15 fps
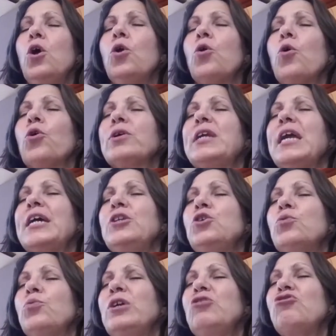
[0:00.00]
Or can you
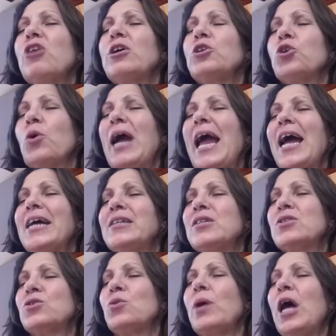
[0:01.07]
reach out your hands
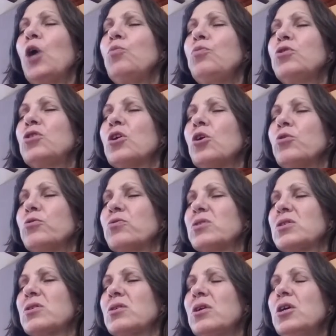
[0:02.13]
to help
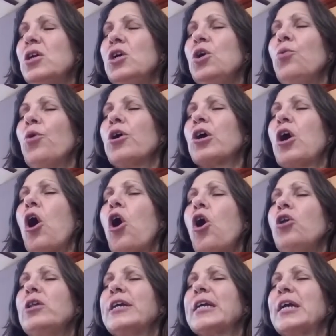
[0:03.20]
those who are
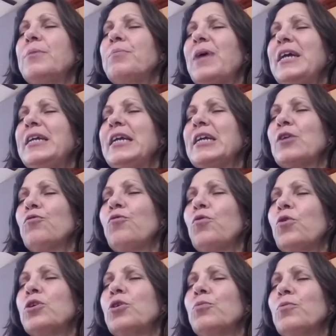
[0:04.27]
calling and begging
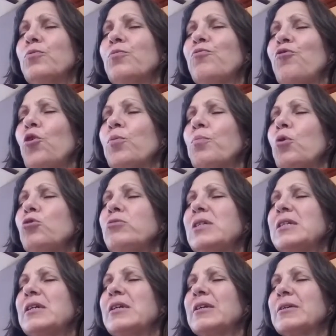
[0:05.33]
for
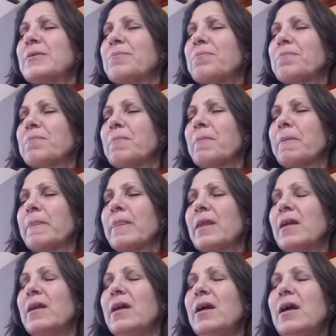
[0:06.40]
mercy?
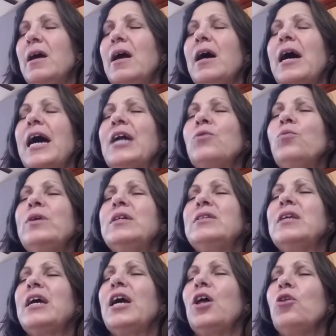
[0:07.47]
And we
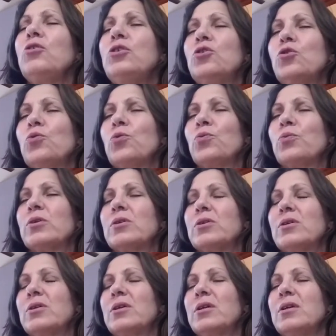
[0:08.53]
tell you,
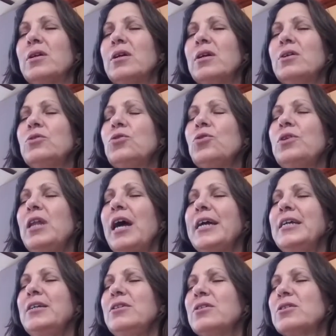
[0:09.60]

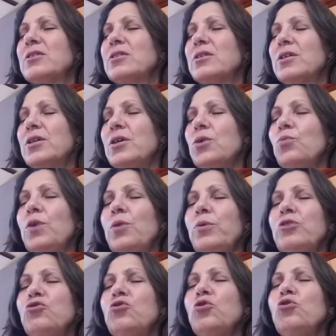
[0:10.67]
tonight, we
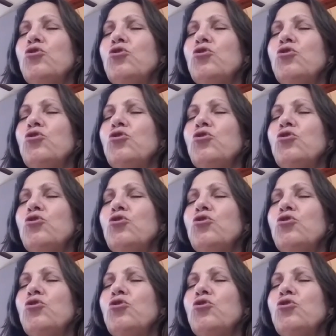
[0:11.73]
wish to